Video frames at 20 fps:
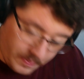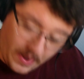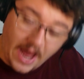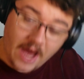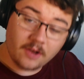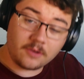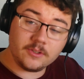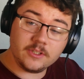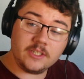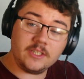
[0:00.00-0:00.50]

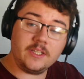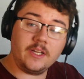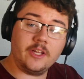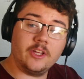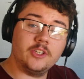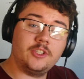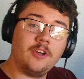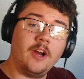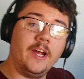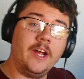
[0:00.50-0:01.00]
back with
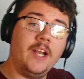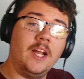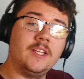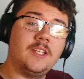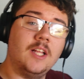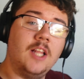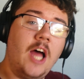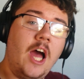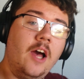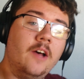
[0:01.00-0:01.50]
another Try Not
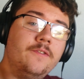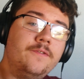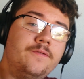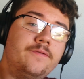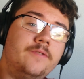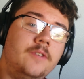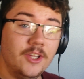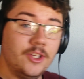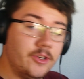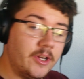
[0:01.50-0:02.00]
To
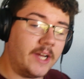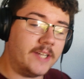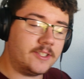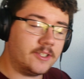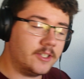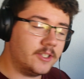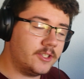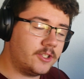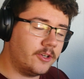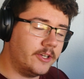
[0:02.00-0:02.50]
Laugh. You guys
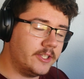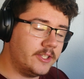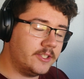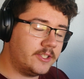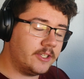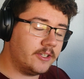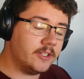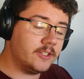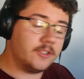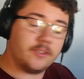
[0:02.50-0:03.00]
are enjoying the
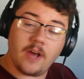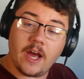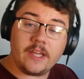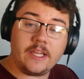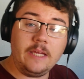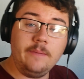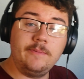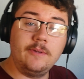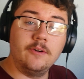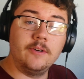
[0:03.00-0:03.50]
series, so I
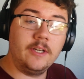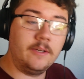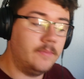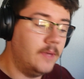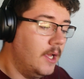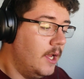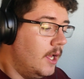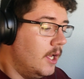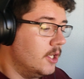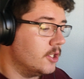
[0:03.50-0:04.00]
keep doing
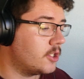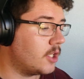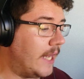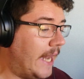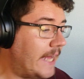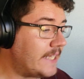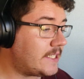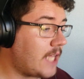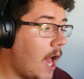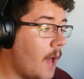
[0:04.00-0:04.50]
them. So
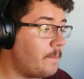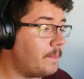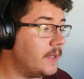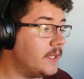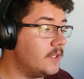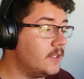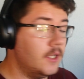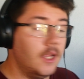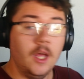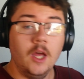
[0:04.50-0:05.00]
let's hop
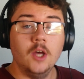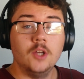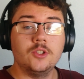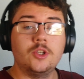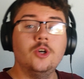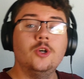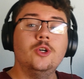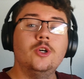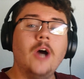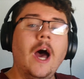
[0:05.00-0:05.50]
in
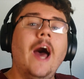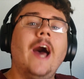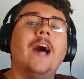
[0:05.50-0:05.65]
to